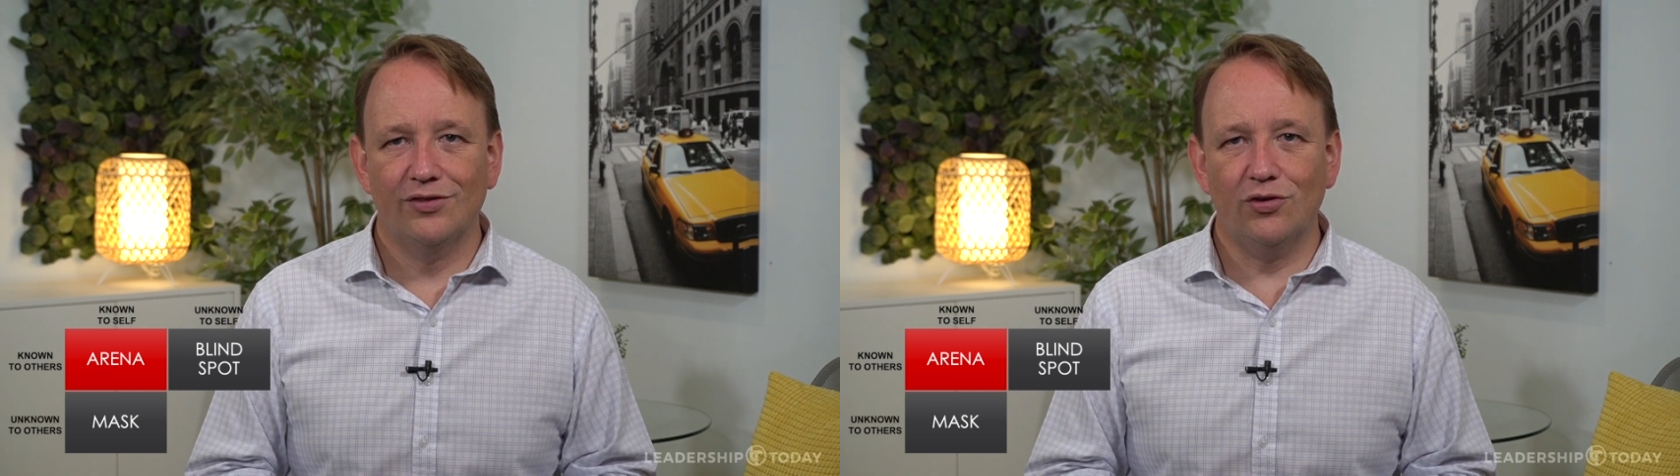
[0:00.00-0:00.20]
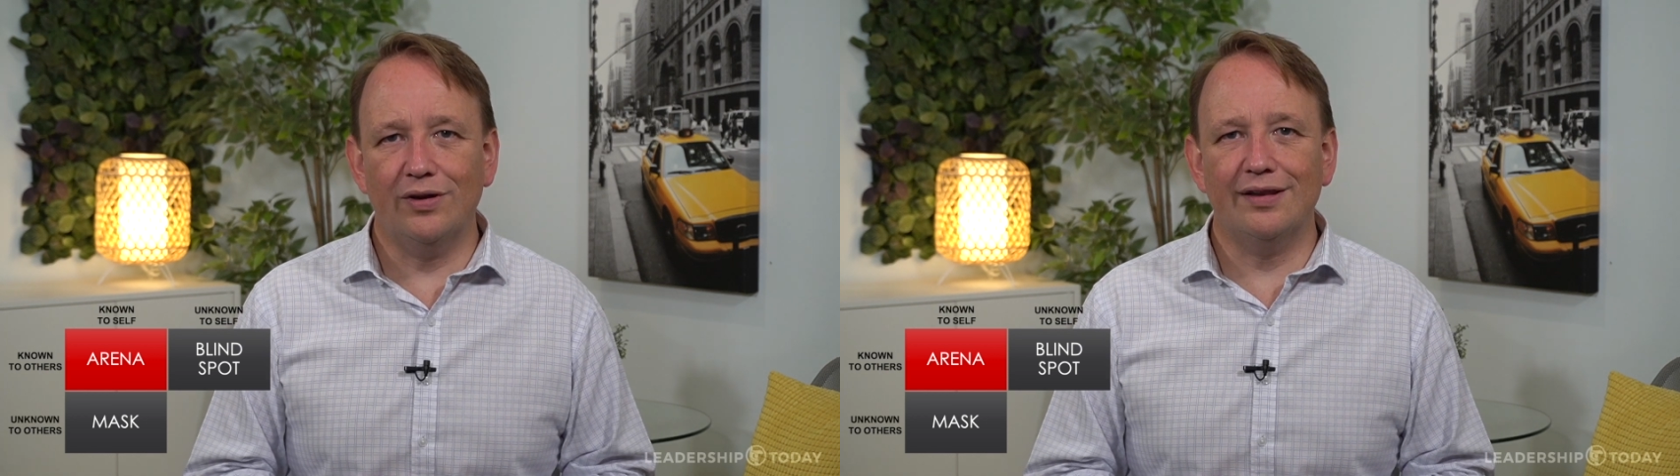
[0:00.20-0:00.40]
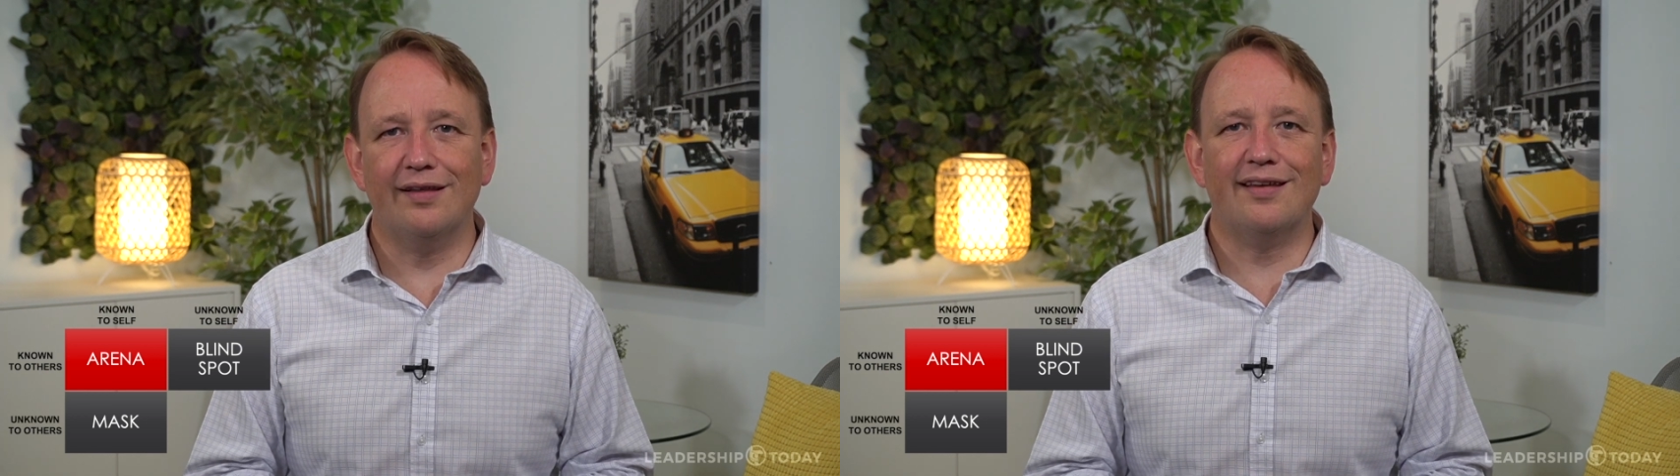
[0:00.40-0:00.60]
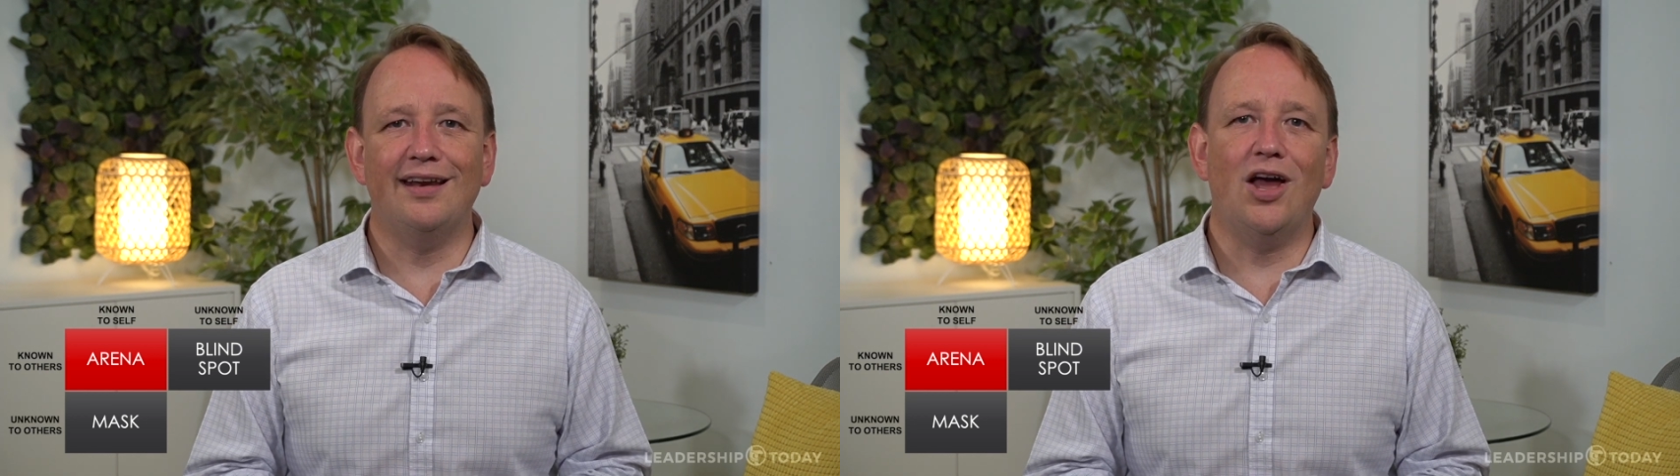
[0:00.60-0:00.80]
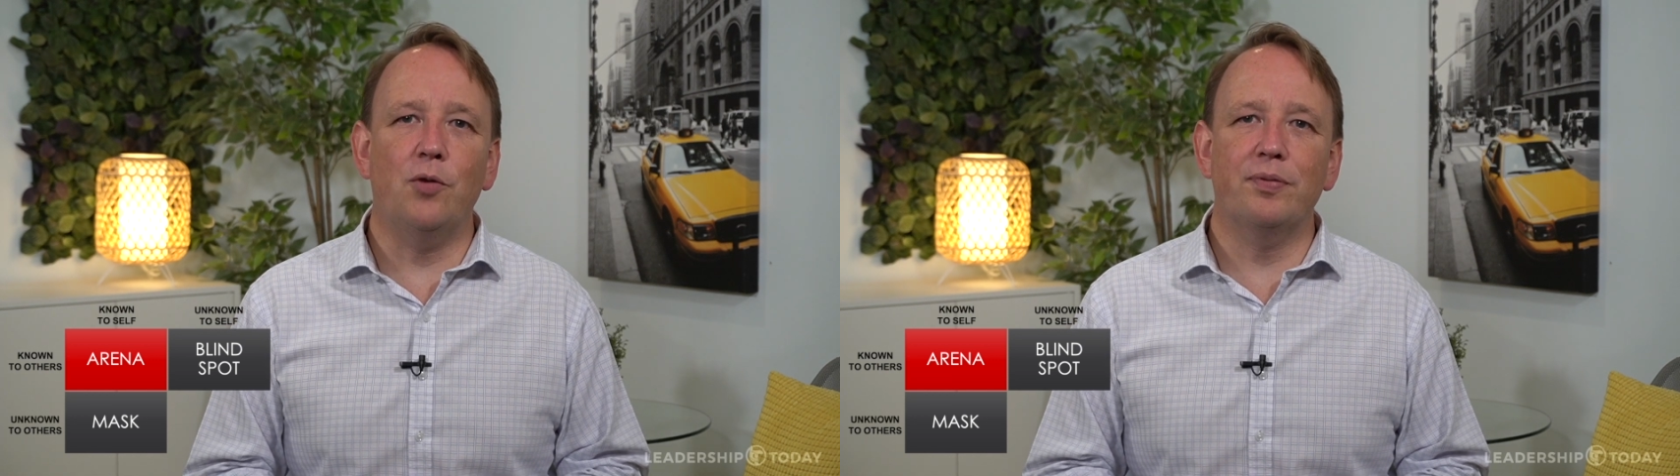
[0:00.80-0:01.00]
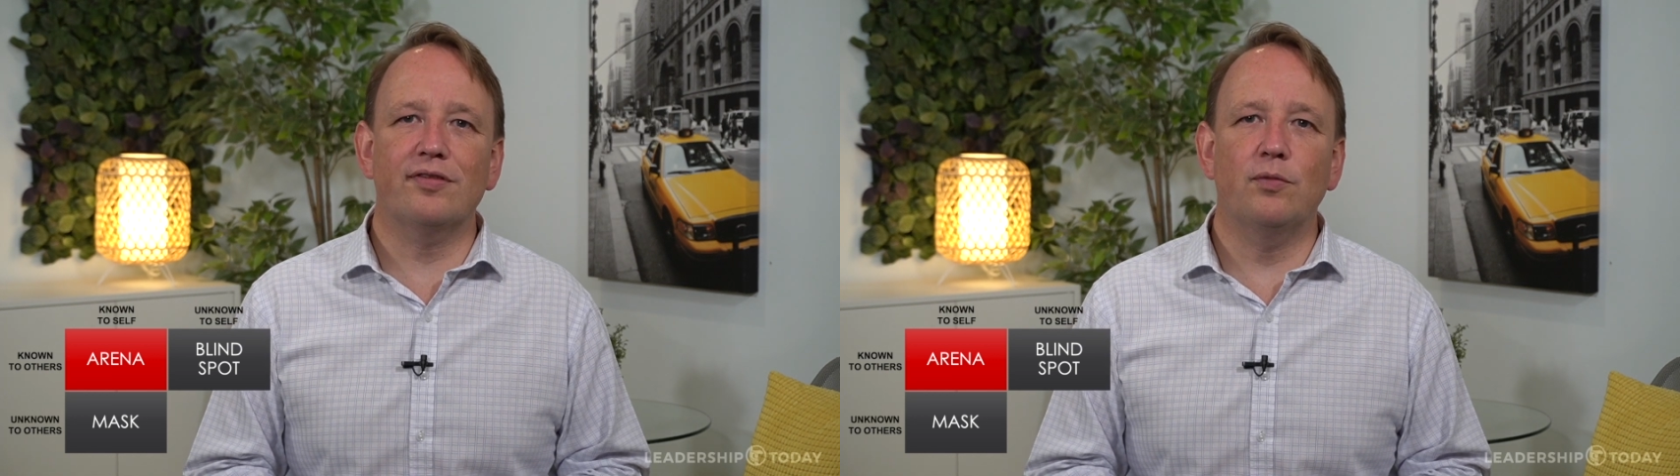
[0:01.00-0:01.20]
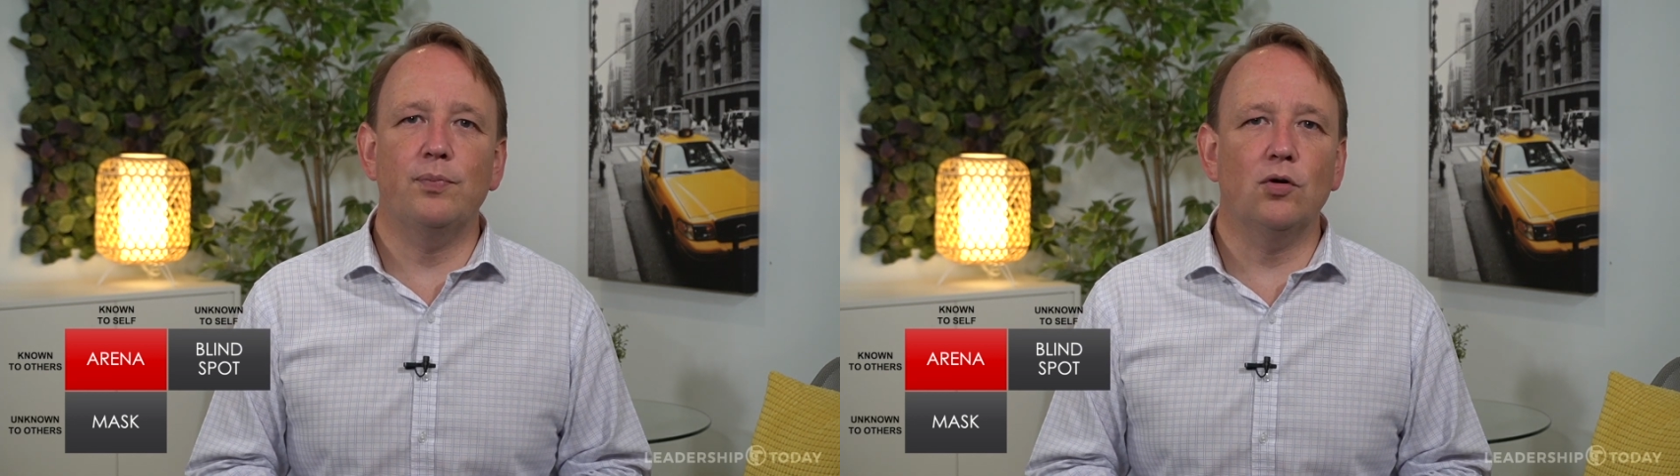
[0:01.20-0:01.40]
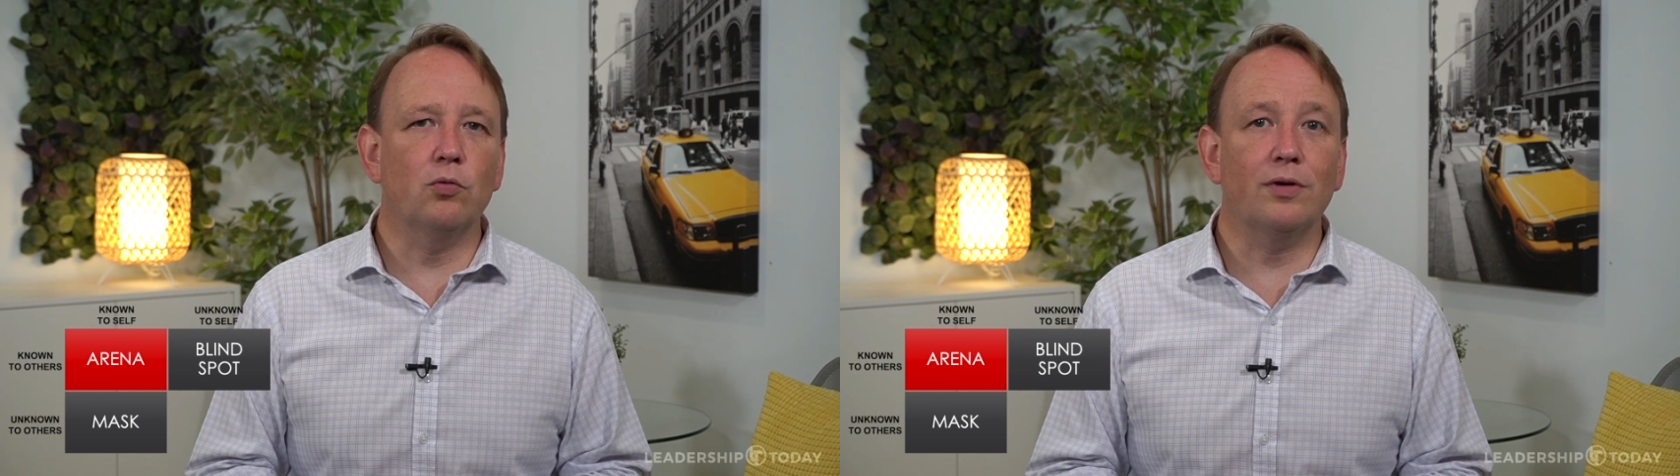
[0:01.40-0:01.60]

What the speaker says: Doing this can help us to build